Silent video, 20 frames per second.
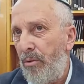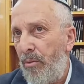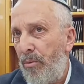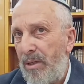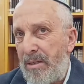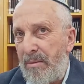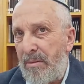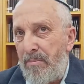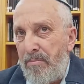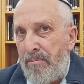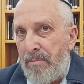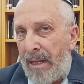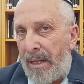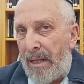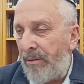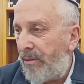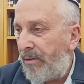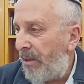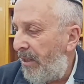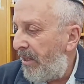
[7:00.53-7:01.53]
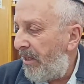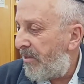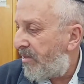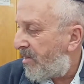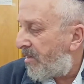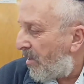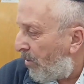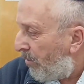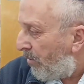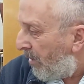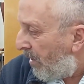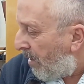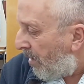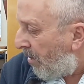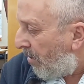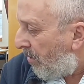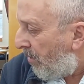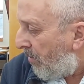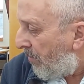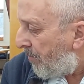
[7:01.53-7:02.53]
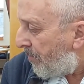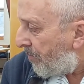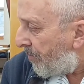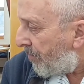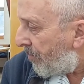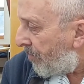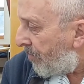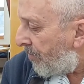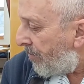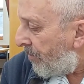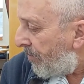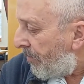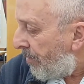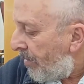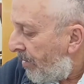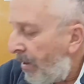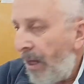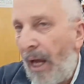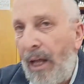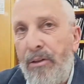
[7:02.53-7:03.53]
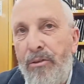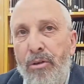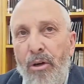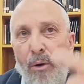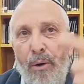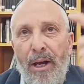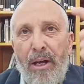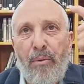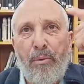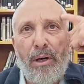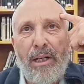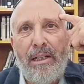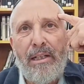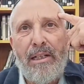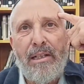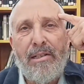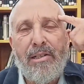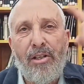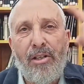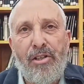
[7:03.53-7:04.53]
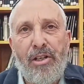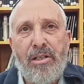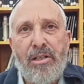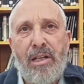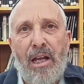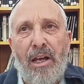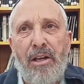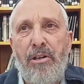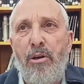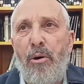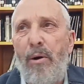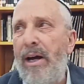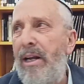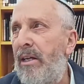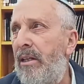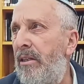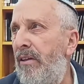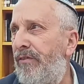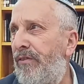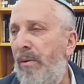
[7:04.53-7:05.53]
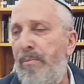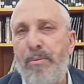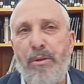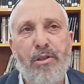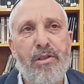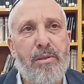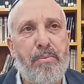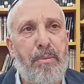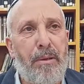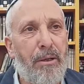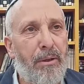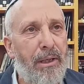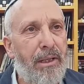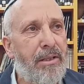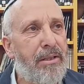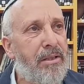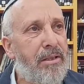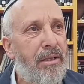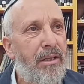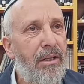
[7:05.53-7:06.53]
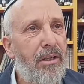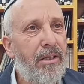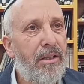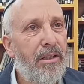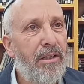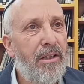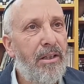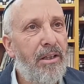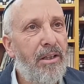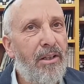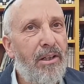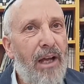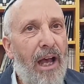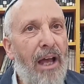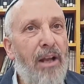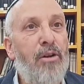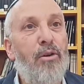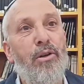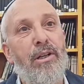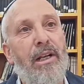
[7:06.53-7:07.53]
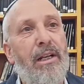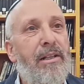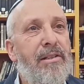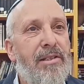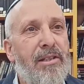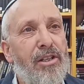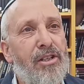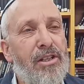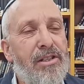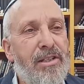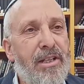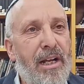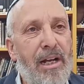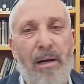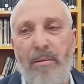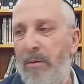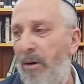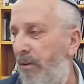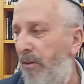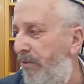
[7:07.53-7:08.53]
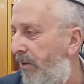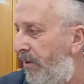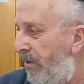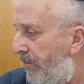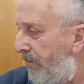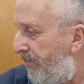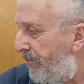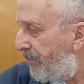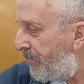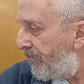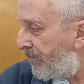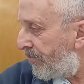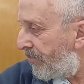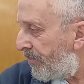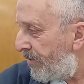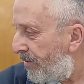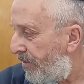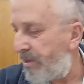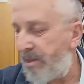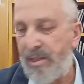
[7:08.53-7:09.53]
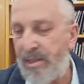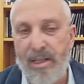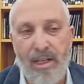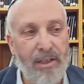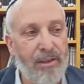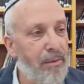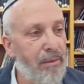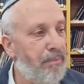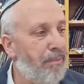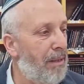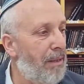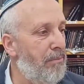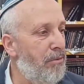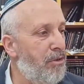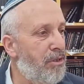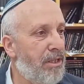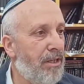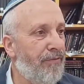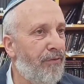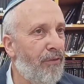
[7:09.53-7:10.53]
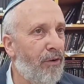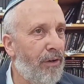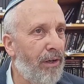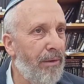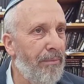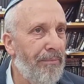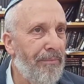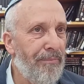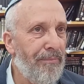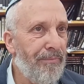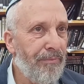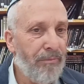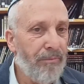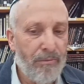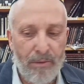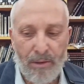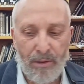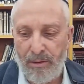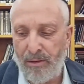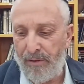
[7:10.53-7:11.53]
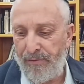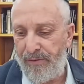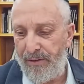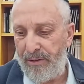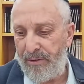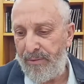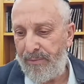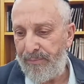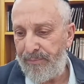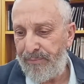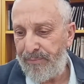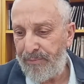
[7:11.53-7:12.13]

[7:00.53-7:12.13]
was mentally so low and Doeg wanted to suggest, I know how to lift up your spirits? And who did he suggest to come over? To sing, to play music for him? David.